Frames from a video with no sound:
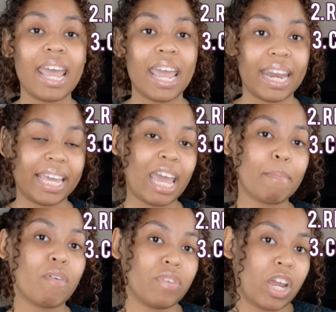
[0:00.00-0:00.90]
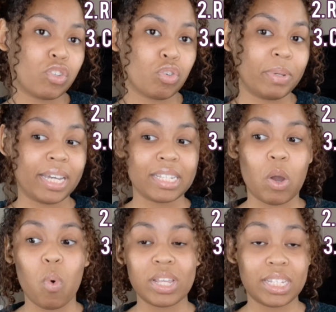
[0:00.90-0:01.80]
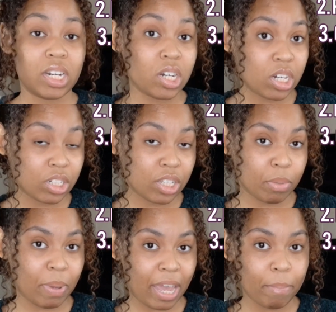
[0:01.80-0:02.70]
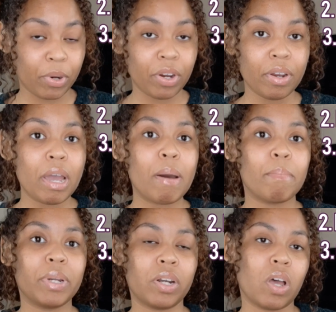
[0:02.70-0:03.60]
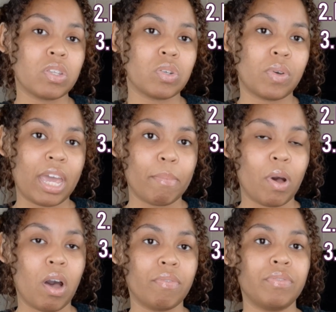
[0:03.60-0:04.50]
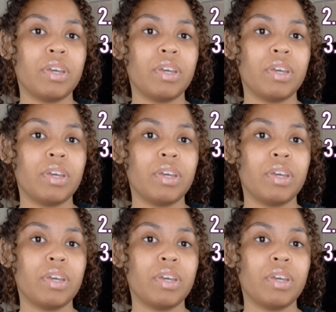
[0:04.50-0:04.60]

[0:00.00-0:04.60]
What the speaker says: And it came off natural because I wasn't hooked to the paper, but it also came off